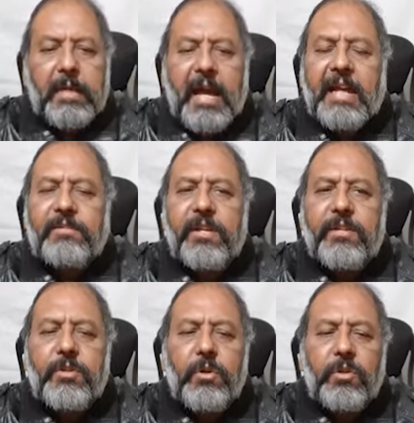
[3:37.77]
X-ray
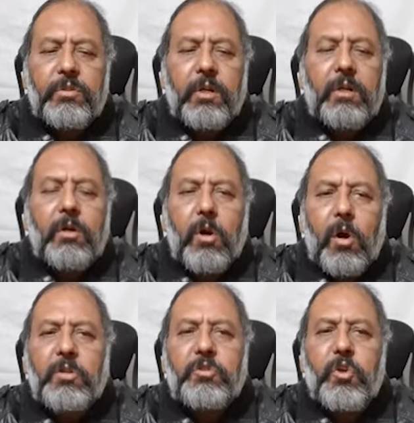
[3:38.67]
shows
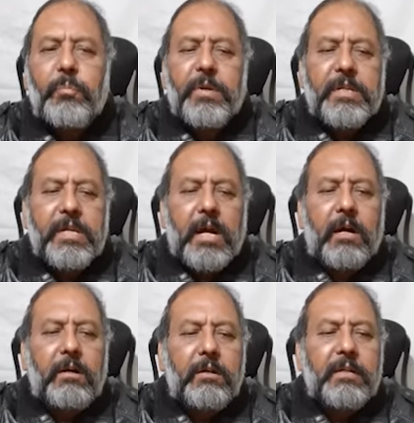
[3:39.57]

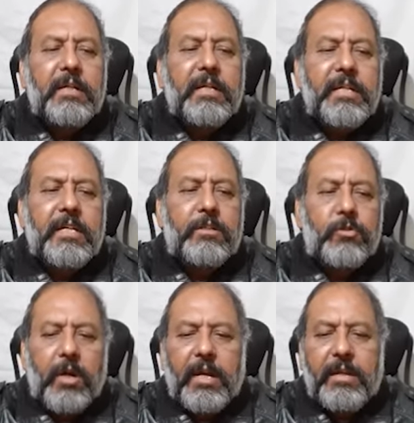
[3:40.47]
osteopenia near
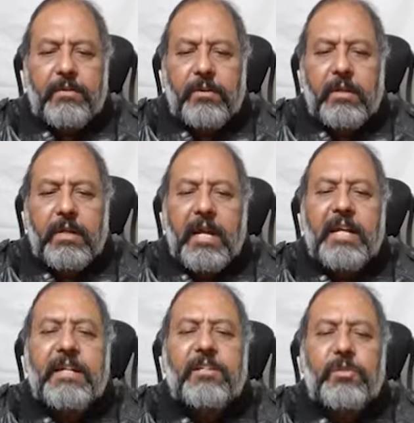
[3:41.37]
joint
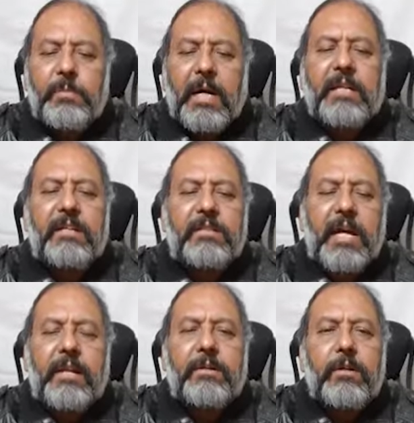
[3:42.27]
and a smaller
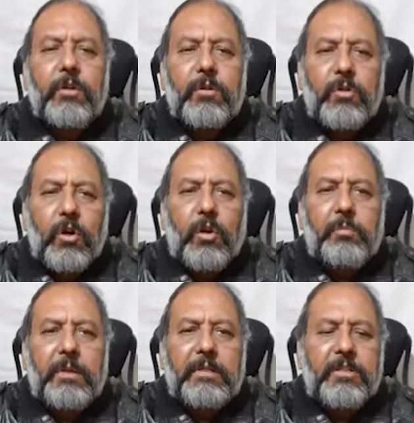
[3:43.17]
than
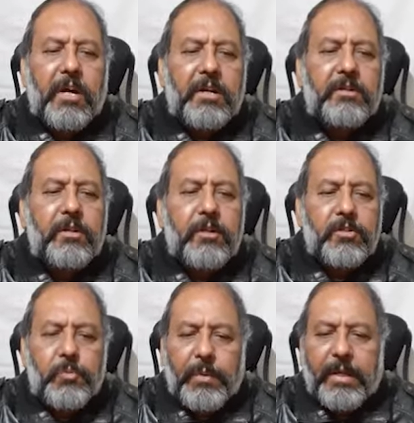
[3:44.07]
normal joint
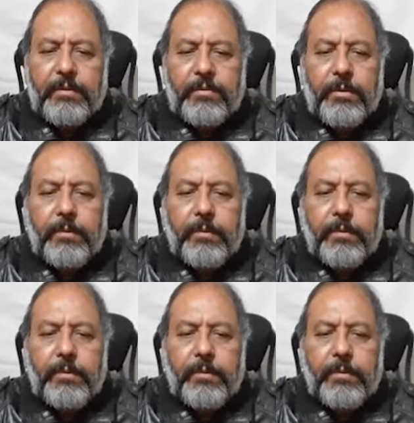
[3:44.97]
space.